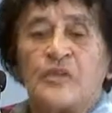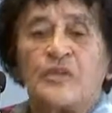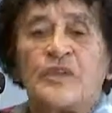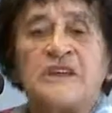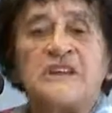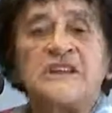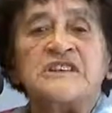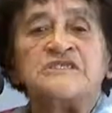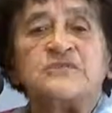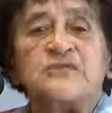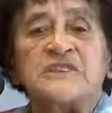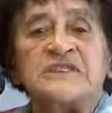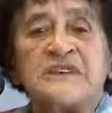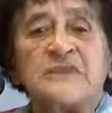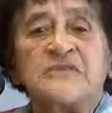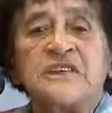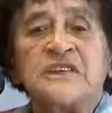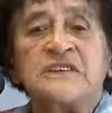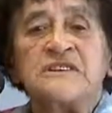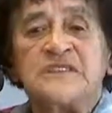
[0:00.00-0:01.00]
there needs to be
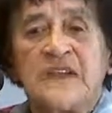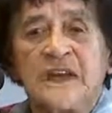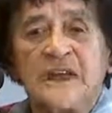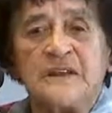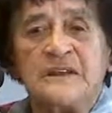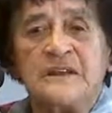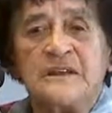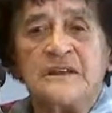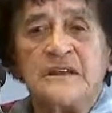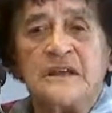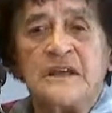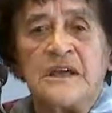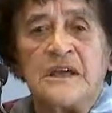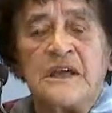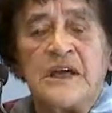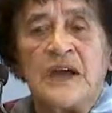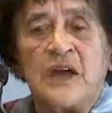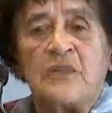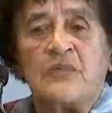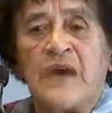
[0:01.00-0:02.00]
something done
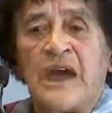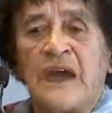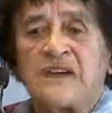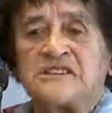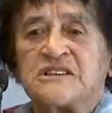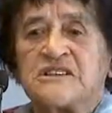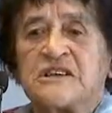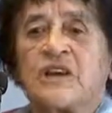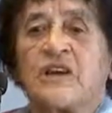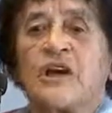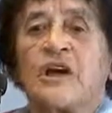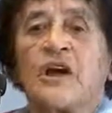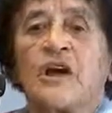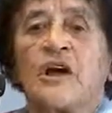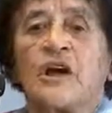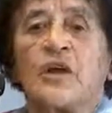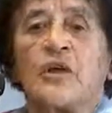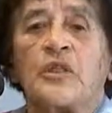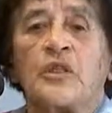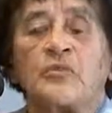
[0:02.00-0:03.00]
about
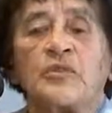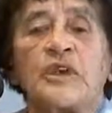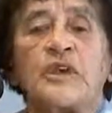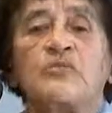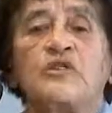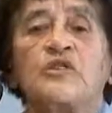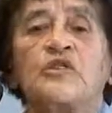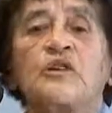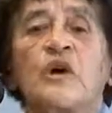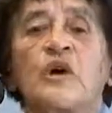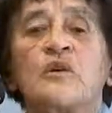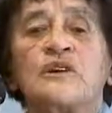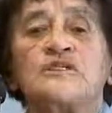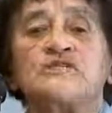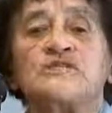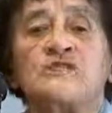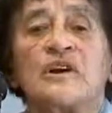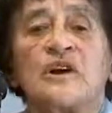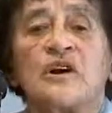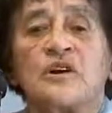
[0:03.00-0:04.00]
the people who go
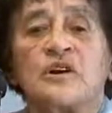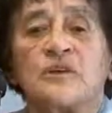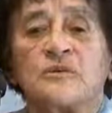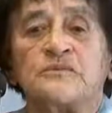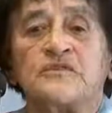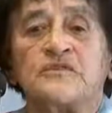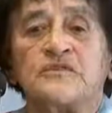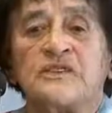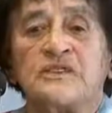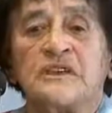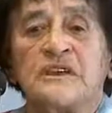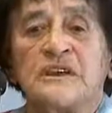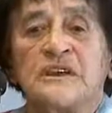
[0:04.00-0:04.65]
into the homes.